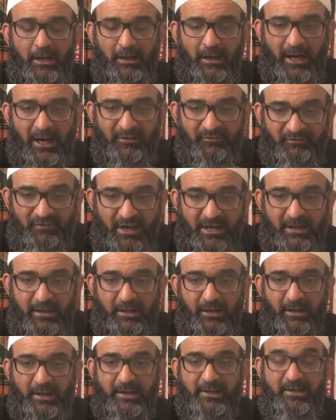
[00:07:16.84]
I think
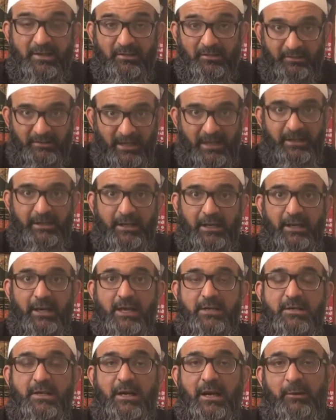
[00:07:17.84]
in this day and
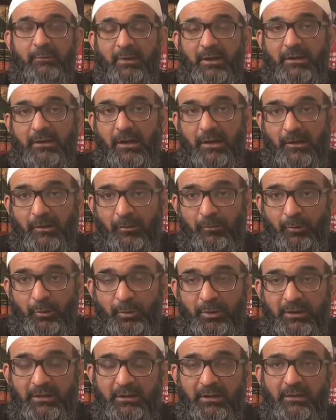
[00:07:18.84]
age, and I will conclude
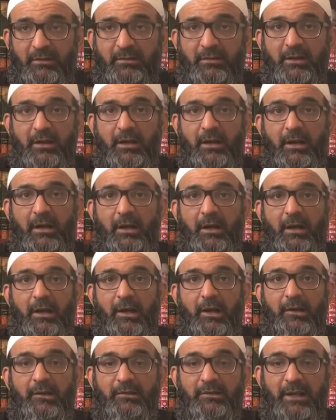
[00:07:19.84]
with this,
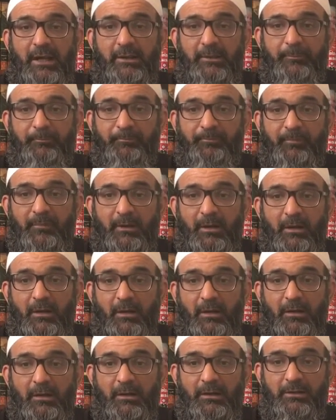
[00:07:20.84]
is that
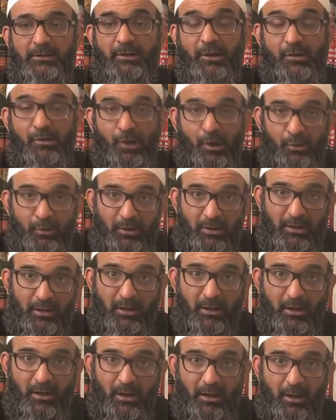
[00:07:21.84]
the role
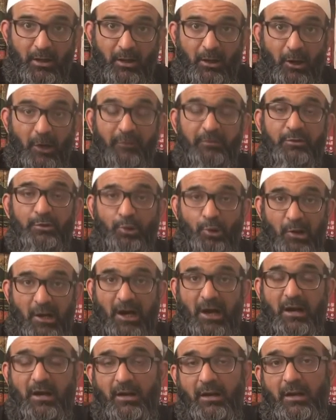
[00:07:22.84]
of Sulh,
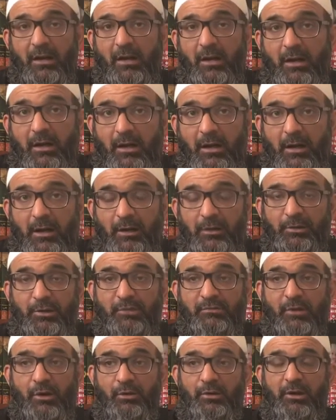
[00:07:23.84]
the
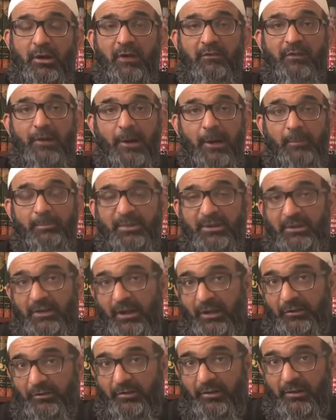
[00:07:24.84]
role of
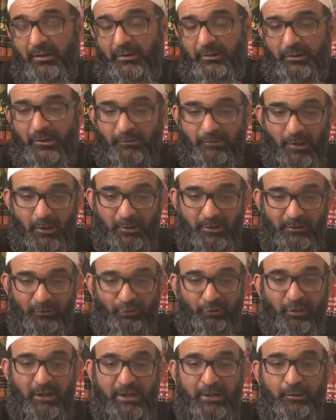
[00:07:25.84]
arbitration, the role of
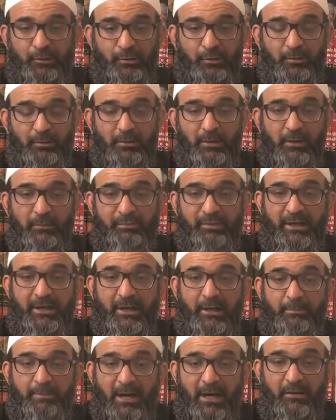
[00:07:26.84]
trying to bring
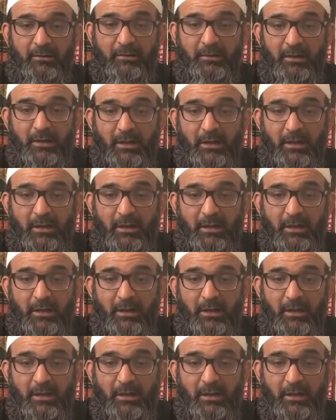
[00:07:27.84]
about